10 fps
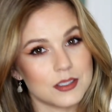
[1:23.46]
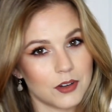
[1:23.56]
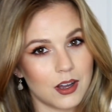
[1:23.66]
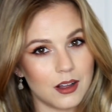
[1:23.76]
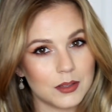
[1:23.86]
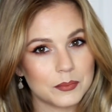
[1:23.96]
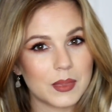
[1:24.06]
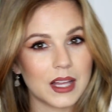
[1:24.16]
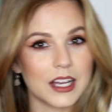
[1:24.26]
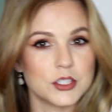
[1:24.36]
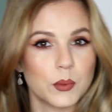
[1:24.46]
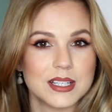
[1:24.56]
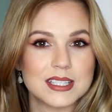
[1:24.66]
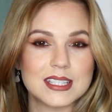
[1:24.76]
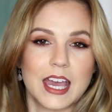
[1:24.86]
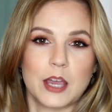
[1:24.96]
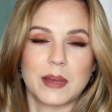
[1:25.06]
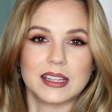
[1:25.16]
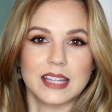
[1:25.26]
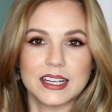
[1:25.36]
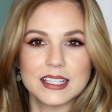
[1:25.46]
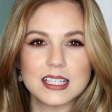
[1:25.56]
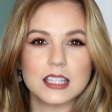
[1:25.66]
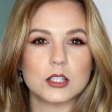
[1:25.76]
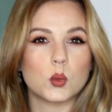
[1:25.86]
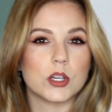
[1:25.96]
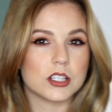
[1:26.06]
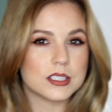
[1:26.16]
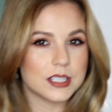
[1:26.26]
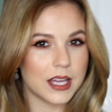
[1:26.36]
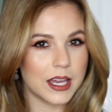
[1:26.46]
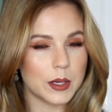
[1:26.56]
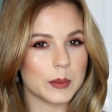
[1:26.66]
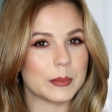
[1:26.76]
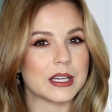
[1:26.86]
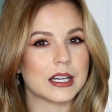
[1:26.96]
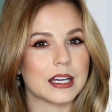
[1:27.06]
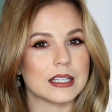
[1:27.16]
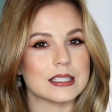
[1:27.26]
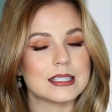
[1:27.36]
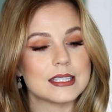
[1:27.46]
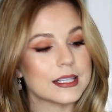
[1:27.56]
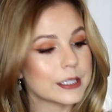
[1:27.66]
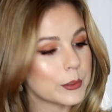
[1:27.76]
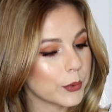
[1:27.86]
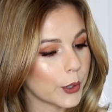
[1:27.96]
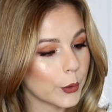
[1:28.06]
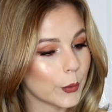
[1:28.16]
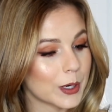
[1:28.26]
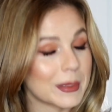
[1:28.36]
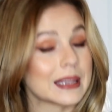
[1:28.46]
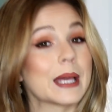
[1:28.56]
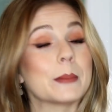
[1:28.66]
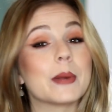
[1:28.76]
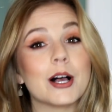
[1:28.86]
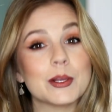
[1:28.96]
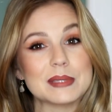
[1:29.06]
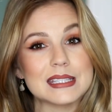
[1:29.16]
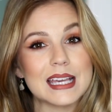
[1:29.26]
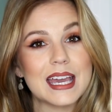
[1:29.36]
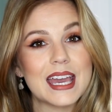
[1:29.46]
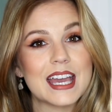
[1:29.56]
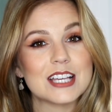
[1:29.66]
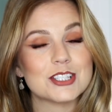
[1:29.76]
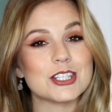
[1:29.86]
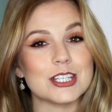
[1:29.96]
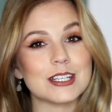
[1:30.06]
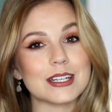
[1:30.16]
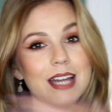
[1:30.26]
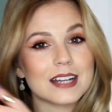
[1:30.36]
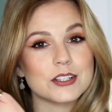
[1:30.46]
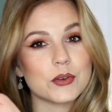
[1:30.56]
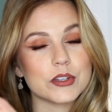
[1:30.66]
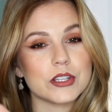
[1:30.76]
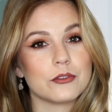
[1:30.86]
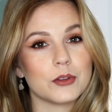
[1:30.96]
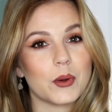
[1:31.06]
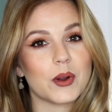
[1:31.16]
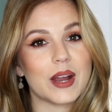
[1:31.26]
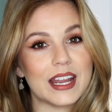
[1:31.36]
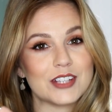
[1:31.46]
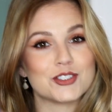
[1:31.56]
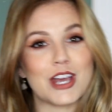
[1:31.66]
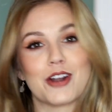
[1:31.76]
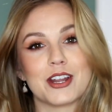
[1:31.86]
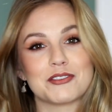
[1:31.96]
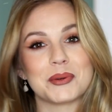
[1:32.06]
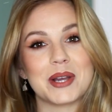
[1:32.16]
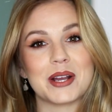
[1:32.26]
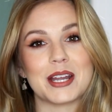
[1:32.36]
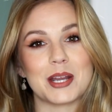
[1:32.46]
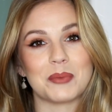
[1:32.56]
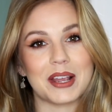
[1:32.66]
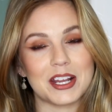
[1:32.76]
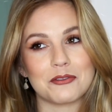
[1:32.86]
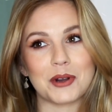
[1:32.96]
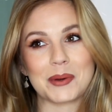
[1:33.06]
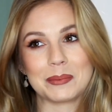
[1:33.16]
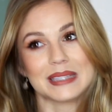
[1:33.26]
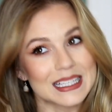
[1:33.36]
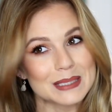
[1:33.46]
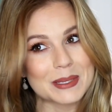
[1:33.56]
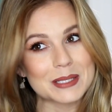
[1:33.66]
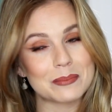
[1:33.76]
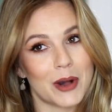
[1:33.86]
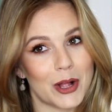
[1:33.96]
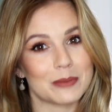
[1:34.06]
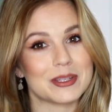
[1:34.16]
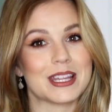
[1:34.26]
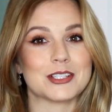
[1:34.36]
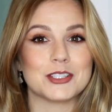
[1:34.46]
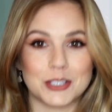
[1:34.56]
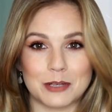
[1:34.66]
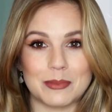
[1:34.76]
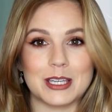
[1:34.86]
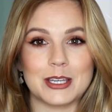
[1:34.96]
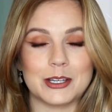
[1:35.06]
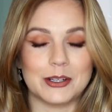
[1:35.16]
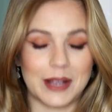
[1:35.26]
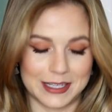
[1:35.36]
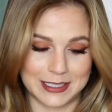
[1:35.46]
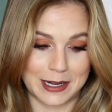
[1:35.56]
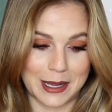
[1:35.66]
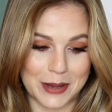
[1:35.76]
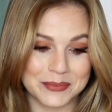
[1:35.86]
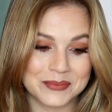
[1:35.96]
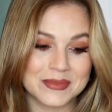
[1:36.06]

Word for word: of all, I do want to say my lighting's a little weird today because Tilly broke one of my light bulbs. She knocked it over to the floor and it shattered everywhere, and I'm waiting for a replacement bulb that should be here any day now.